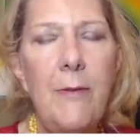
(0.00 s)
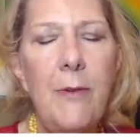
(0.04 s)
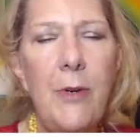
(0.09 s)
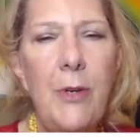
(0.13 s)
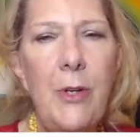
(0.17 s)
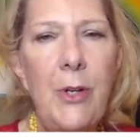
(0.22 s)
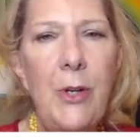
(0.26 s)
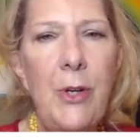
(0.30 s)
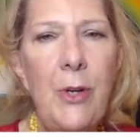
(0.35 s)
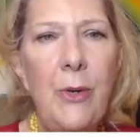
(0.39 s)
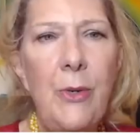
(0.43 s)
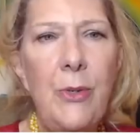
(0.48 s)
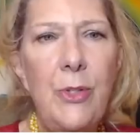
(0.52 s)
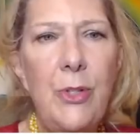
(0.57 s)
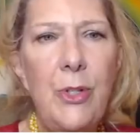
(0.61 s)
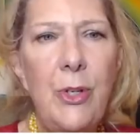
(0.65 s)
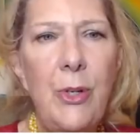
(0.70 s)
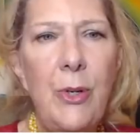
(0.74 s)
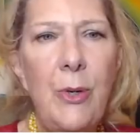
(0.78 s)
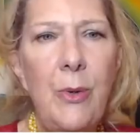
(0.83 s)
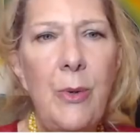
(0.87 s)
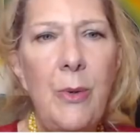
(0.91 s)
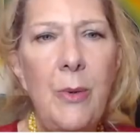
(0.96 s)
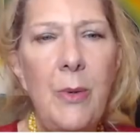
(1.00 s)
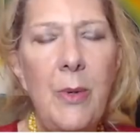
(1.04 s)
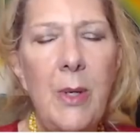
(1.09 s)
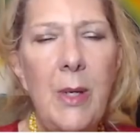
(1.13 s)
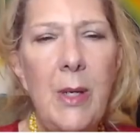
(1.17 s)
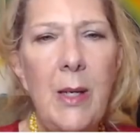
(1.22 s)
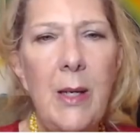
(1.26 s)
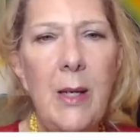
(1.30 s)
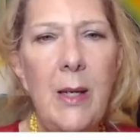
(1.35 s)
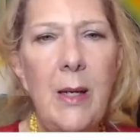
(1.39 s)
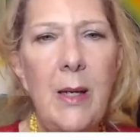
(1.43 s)
for you to
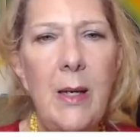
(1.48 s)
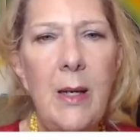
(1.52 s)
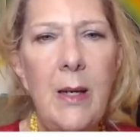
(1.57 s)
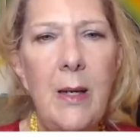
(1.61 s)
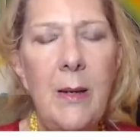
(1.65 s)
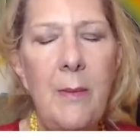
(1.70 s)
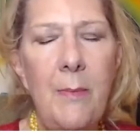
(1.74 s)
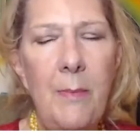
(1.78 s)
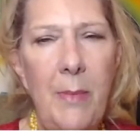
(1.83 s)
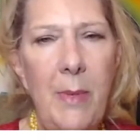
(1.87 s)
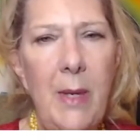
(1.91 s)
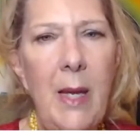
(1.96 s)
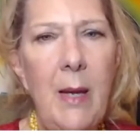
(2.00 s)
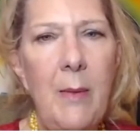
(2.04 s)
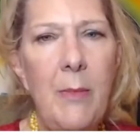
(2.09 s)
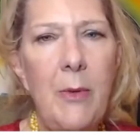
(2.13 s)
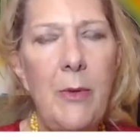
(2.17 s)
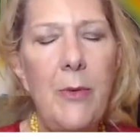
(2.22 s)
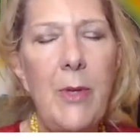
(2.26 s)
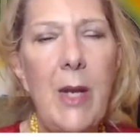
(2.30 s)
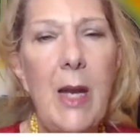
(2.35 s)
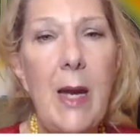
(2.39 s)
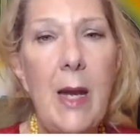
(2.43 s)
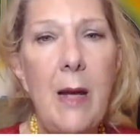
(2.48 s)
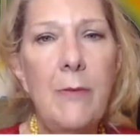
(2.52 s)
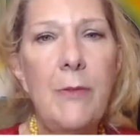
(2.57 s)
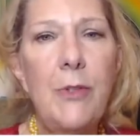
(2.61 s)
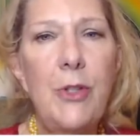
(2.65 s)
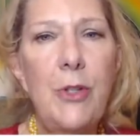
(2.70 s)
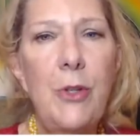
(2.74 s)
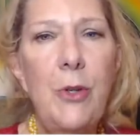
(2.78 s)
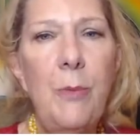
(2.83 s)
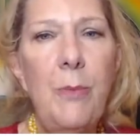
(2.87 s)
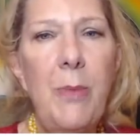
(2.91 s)
be able to
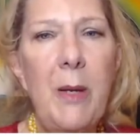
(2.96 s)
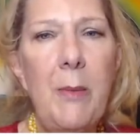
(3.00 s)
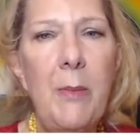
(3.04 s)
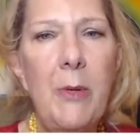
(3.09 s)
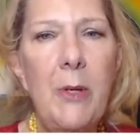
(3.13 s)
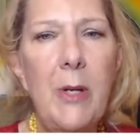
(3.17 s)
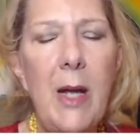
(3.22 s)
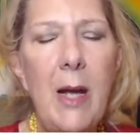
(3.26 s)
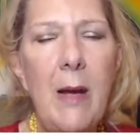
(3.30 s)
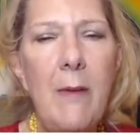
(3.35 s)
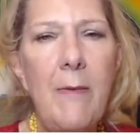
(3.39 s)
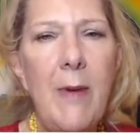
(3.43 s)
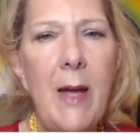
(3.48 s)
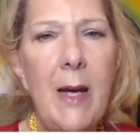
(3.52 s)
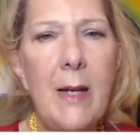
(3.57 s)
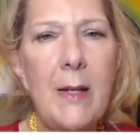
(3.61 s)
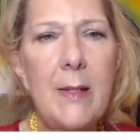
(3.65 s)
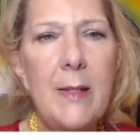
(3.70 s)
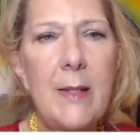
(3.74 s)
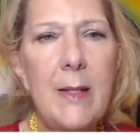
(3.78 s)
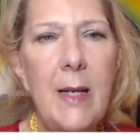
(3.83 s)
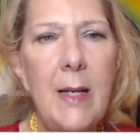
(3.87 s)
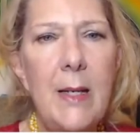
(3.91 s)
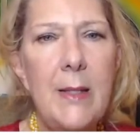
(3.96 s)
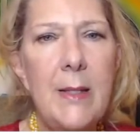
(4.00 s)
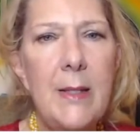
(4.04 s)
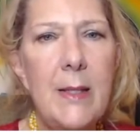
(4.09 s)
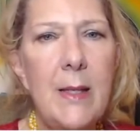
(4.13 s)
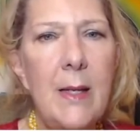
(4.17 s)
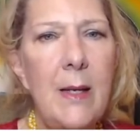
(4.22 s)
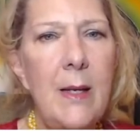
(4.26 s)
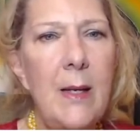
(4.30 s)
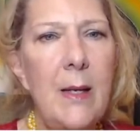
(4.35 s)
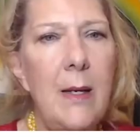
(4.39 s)
have two people to have
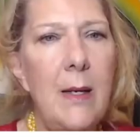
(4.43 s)
access.